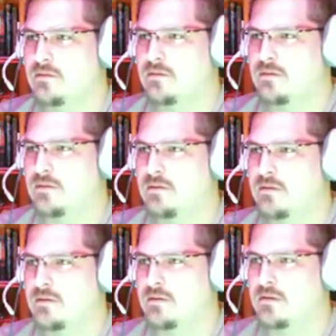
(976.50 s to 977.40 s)

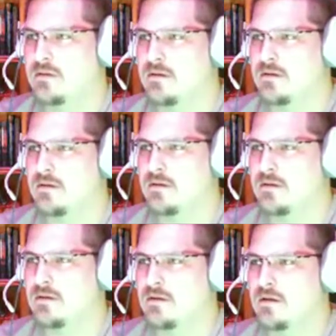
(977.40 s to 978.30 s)

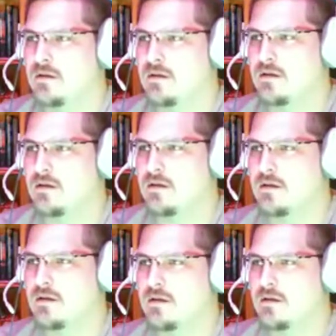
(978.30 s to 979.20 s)

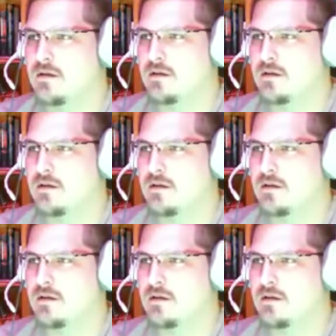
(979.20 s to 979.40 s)
[no speech]